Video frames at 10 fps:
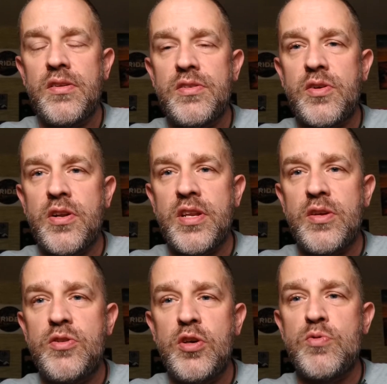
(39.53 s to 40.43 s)
started a
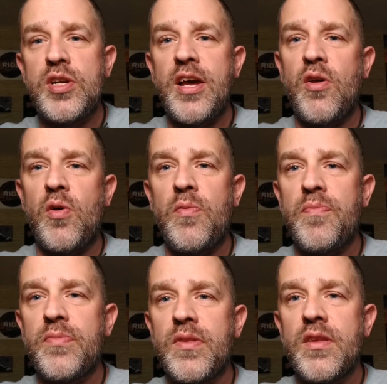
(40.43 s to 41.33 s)
YouTube channel
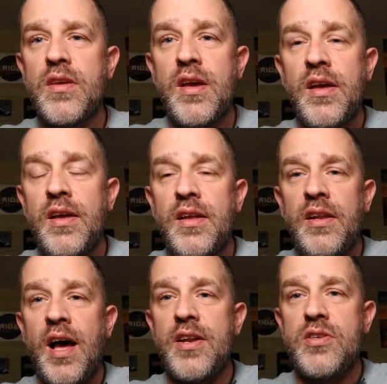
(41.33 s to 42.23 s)

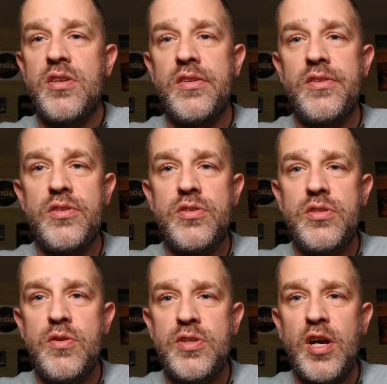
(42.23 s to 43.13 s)
not
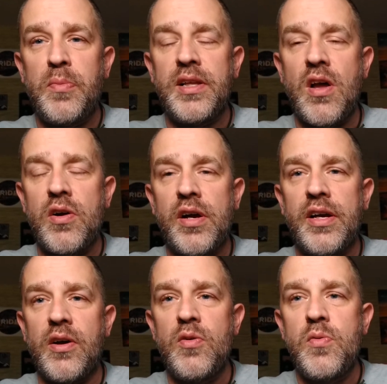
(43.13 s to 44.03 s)
too terribly long
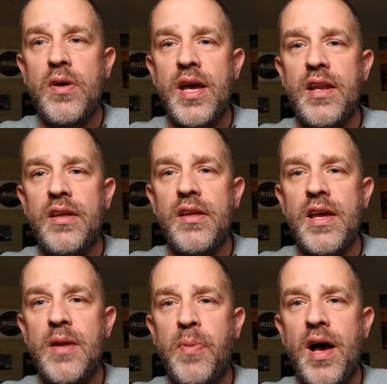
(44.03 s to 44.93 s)
ago and
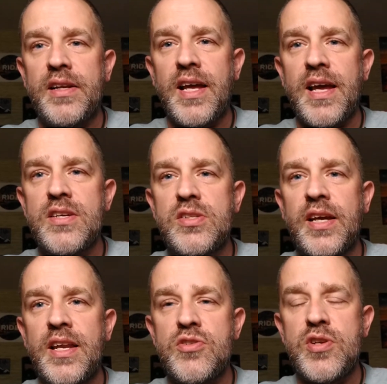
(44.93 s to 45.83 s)
a podcast to
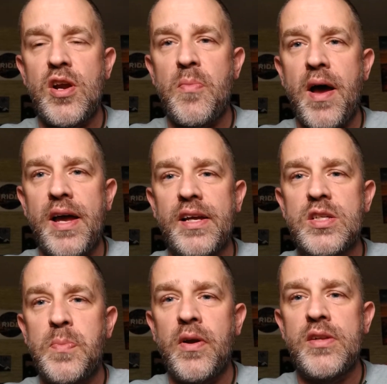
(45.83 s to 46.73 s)
kind of share my
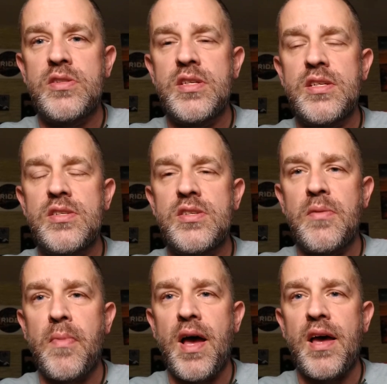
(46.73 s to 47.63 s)
experiences
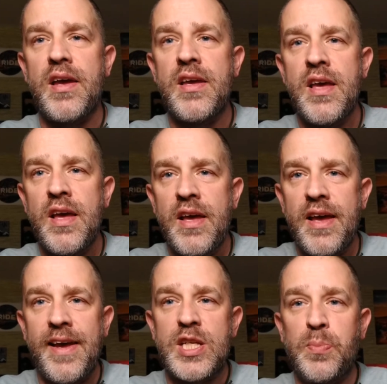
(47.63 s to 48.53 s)
and my
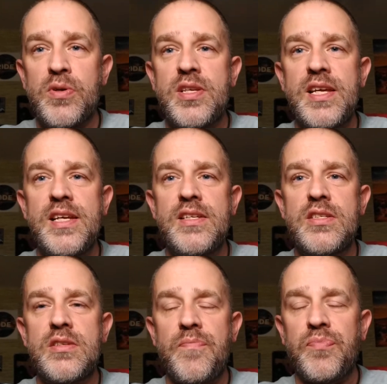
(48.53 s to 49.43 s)
expertise,